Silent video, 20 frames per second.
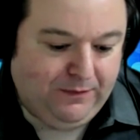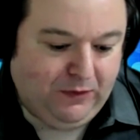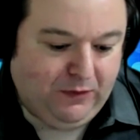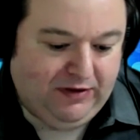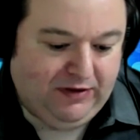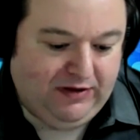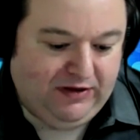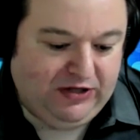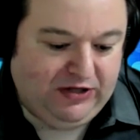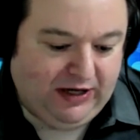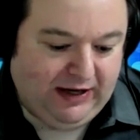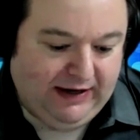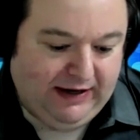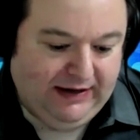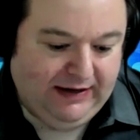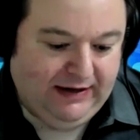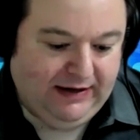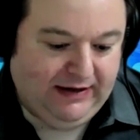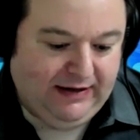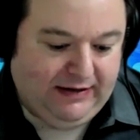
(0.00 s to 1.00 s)
with
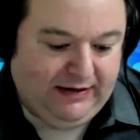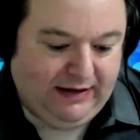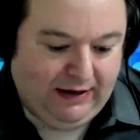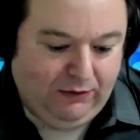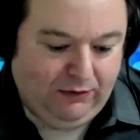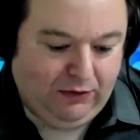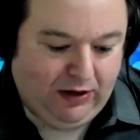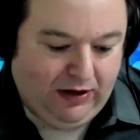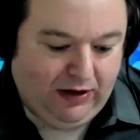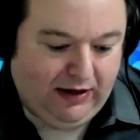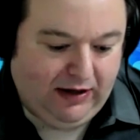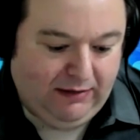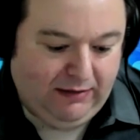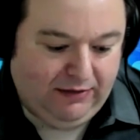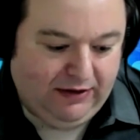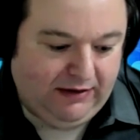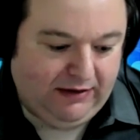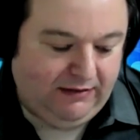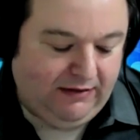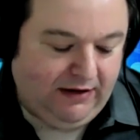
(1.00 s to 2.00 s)
China, Taiwan,
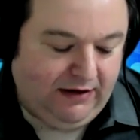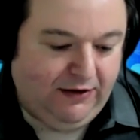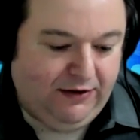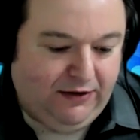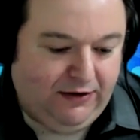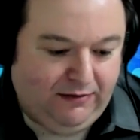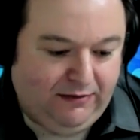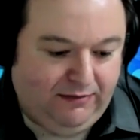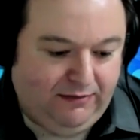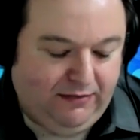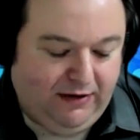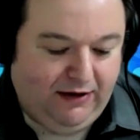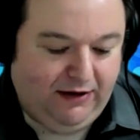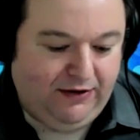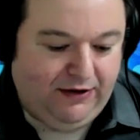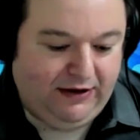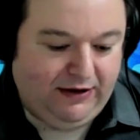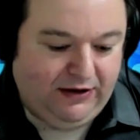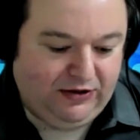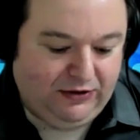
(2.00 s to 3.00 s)
but other
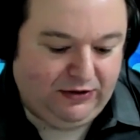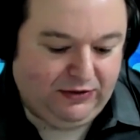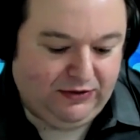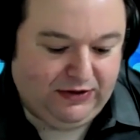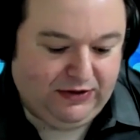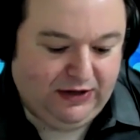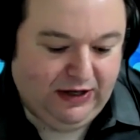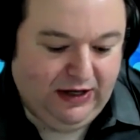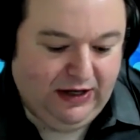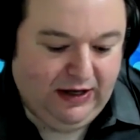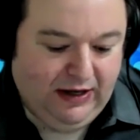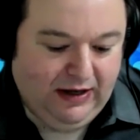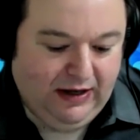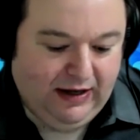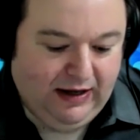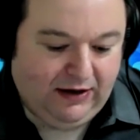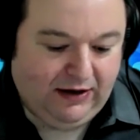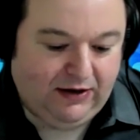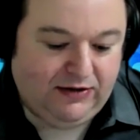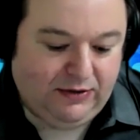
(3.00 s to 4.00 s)
issues,
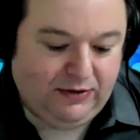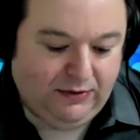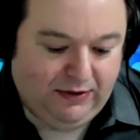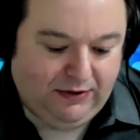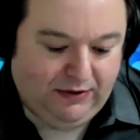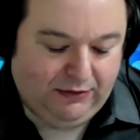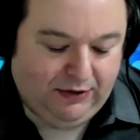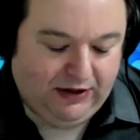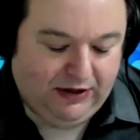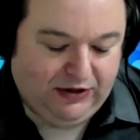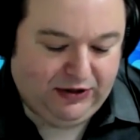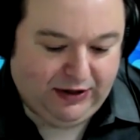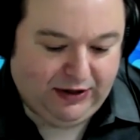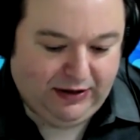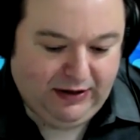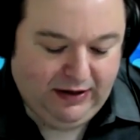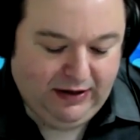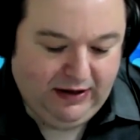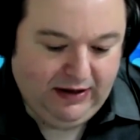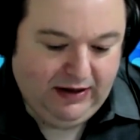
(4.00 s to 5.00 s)
and also with
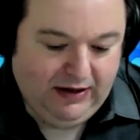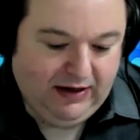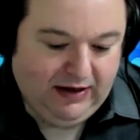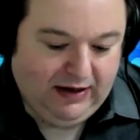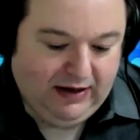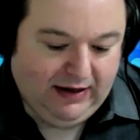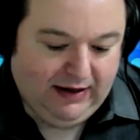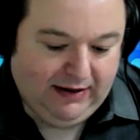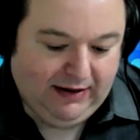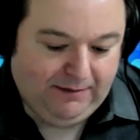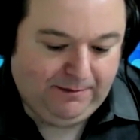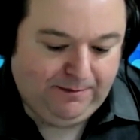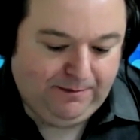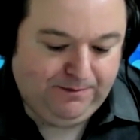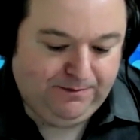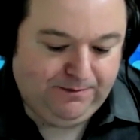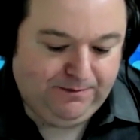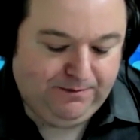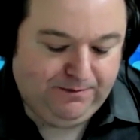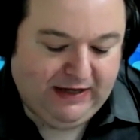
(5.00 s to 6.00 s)
Russia.
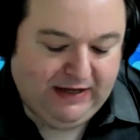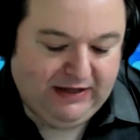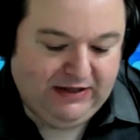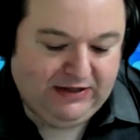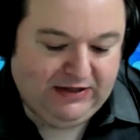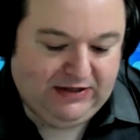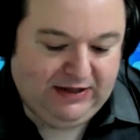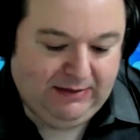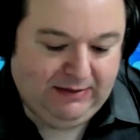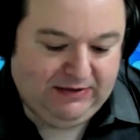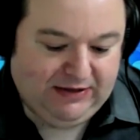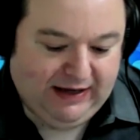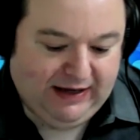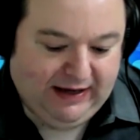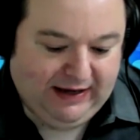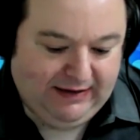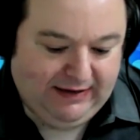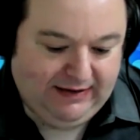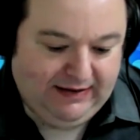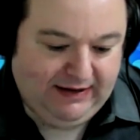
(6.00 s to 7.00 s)
It just seems
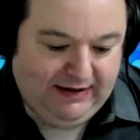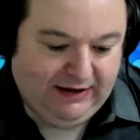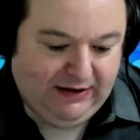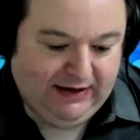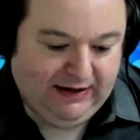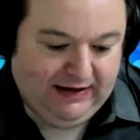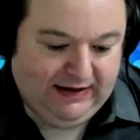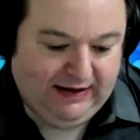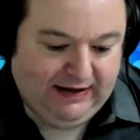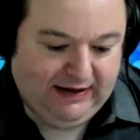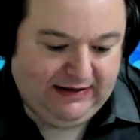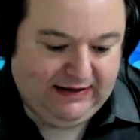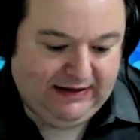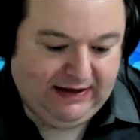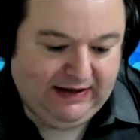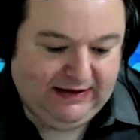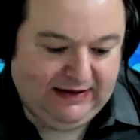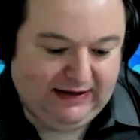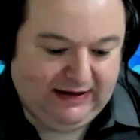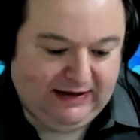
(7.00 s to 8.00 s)
like
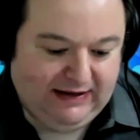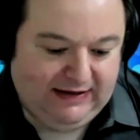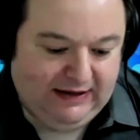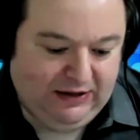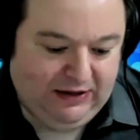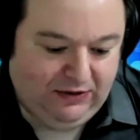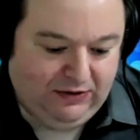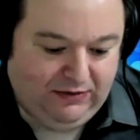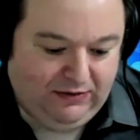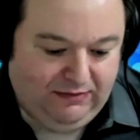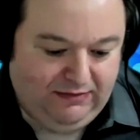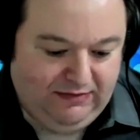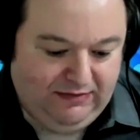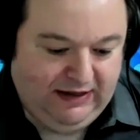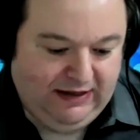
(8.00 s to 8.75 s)
it's a continued.